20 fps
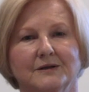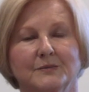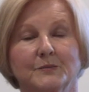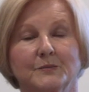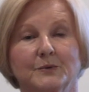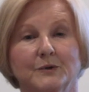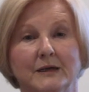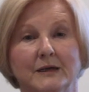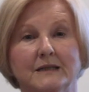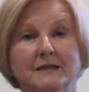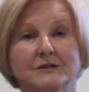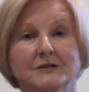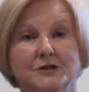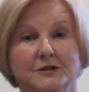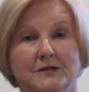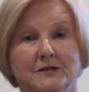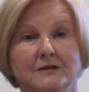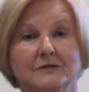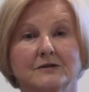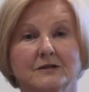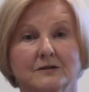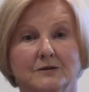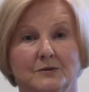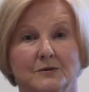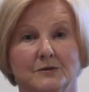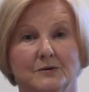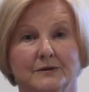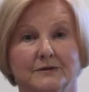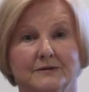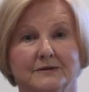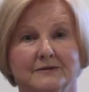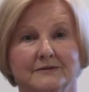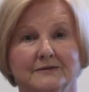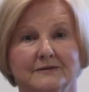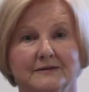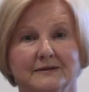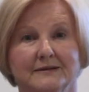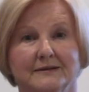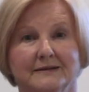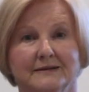Praise ye the Lord.
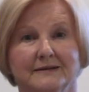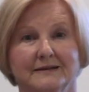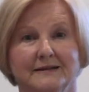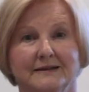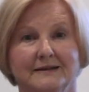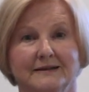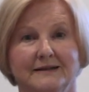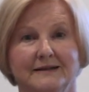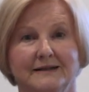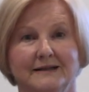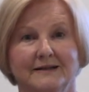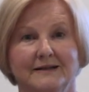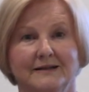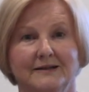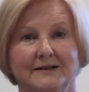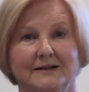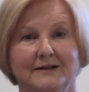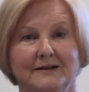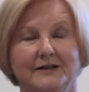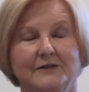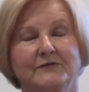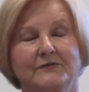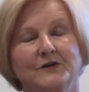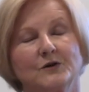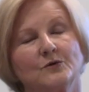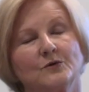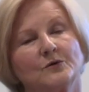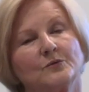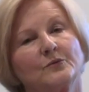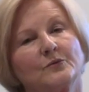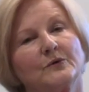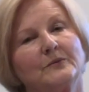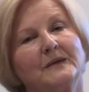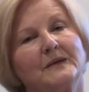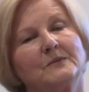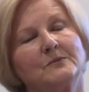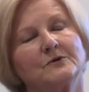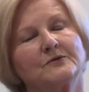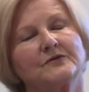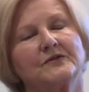If you will
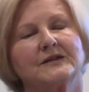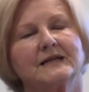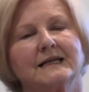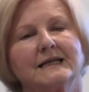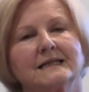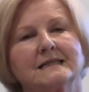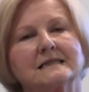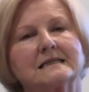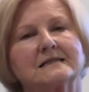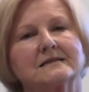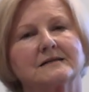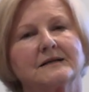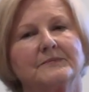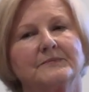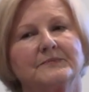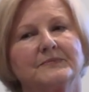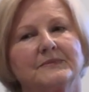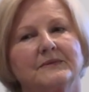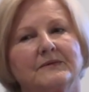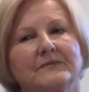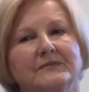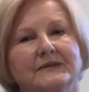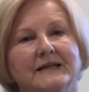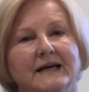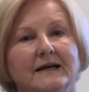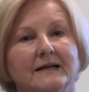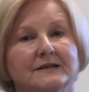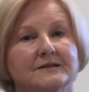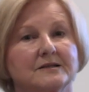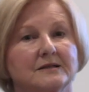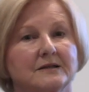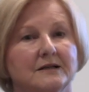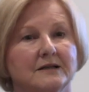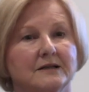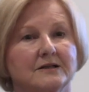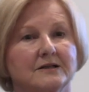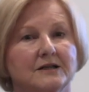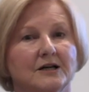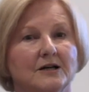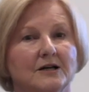remember things that
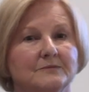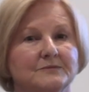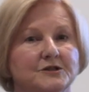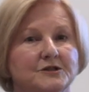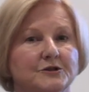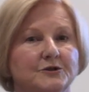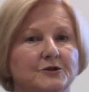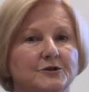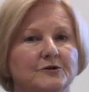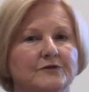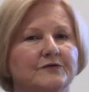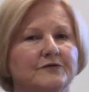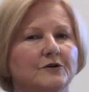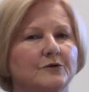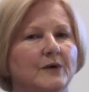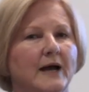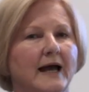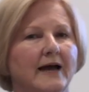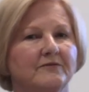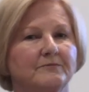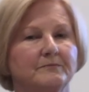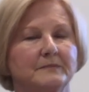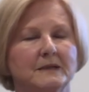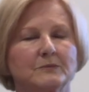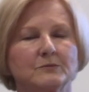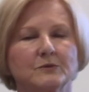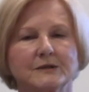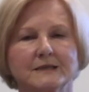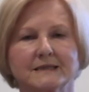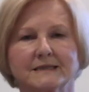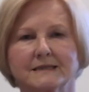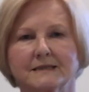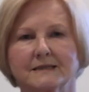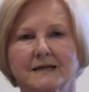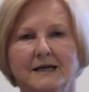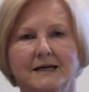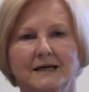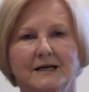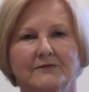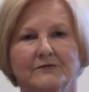come to you, if you have memories
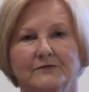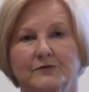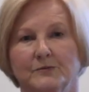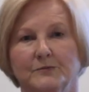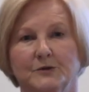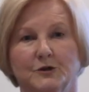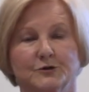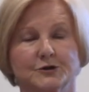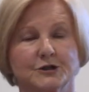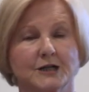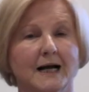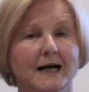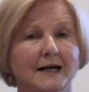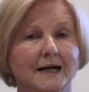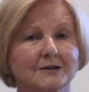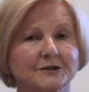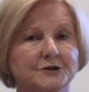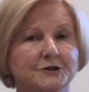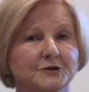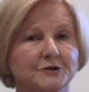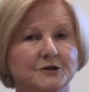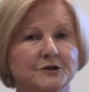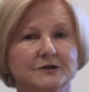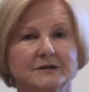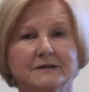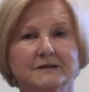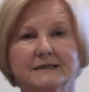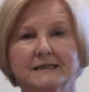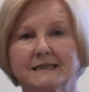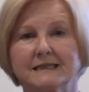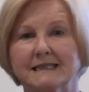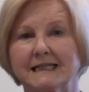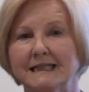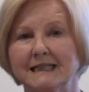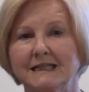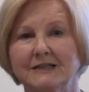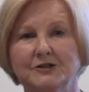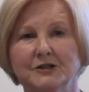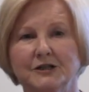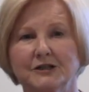from your childhood,
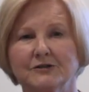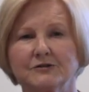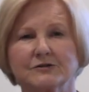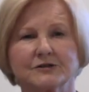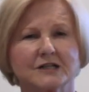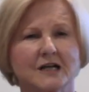teen years,